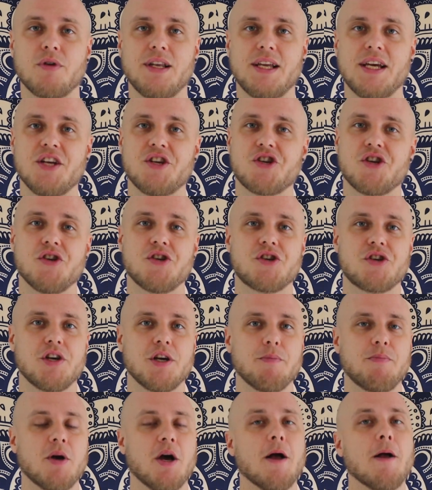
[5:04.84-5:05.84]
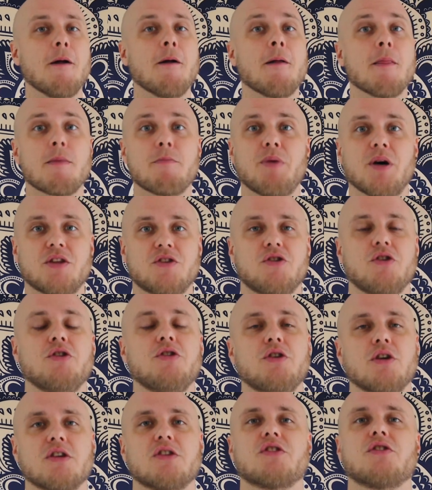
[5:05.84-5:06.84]
relationship, but you're
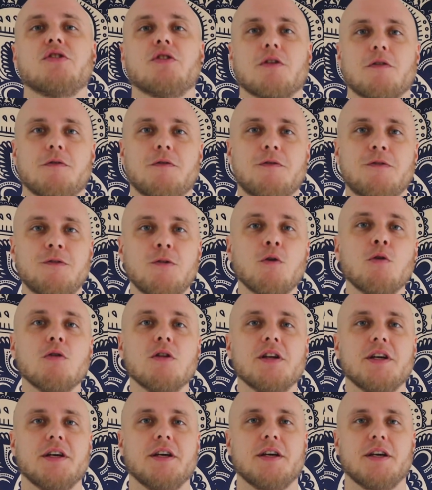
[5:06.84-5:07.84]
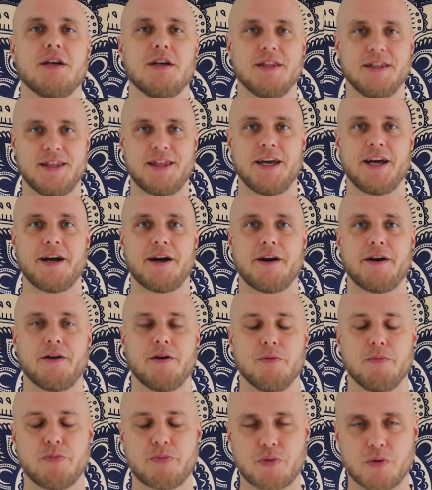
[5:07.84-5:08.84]
just not fully there,
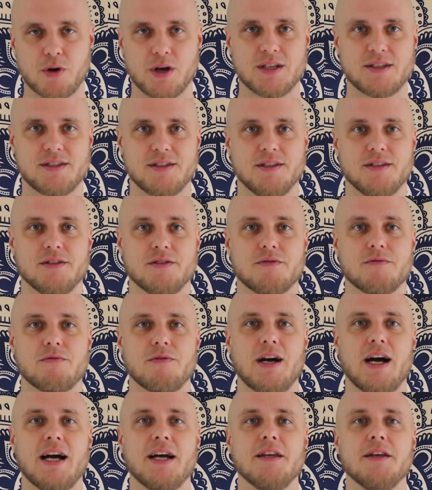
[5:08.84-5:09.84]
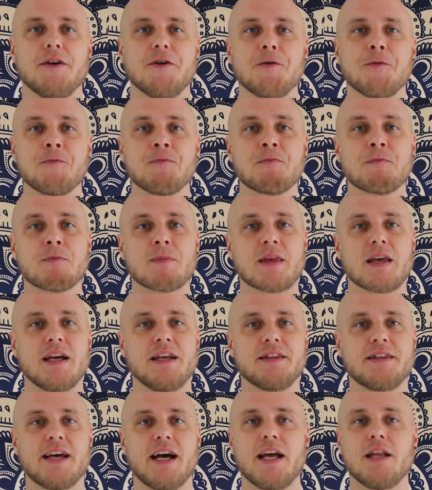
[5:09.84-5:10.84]
present, right?
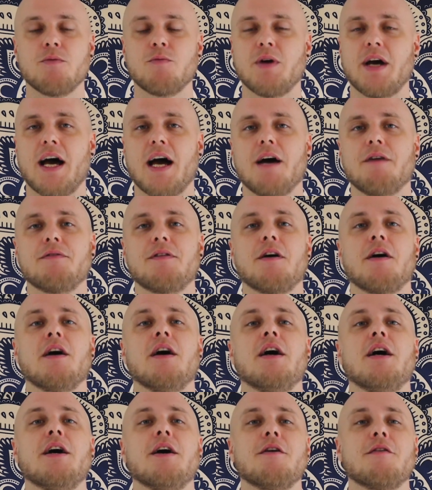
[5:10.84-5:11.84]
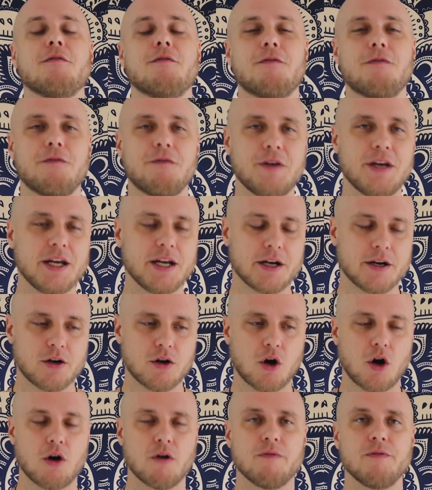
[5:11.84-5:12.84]
And then we have the fear
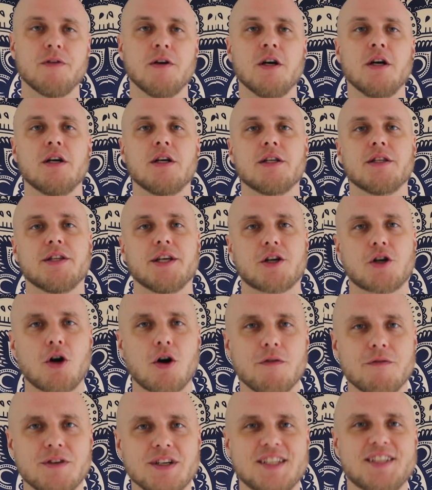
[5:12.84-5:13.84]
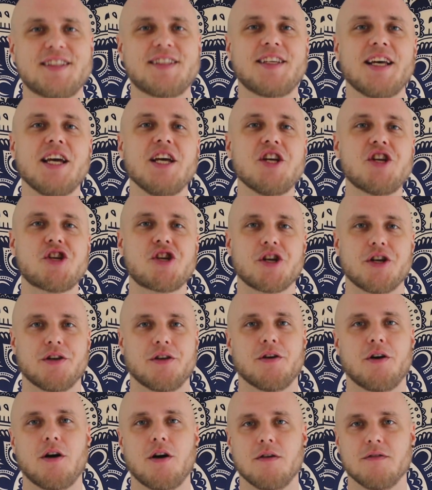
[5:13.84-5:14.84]
of the conversation
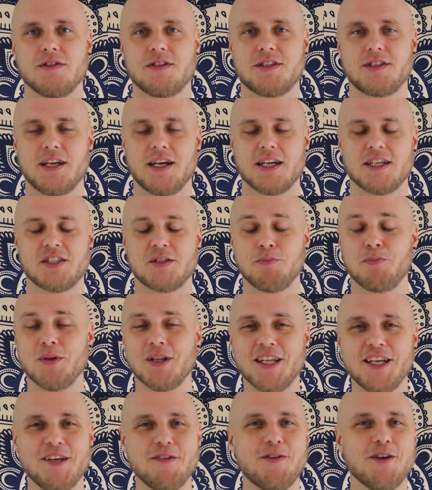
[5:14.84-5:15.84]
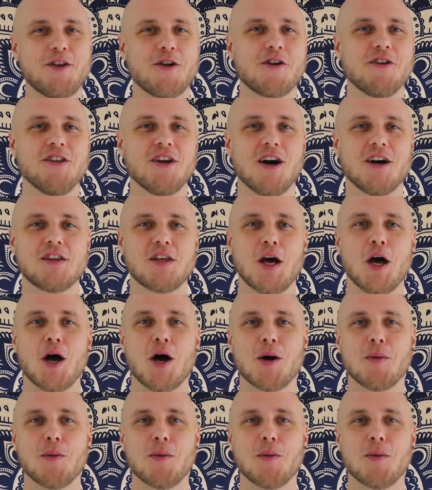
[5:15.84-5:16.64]
of sex. Believe it or not,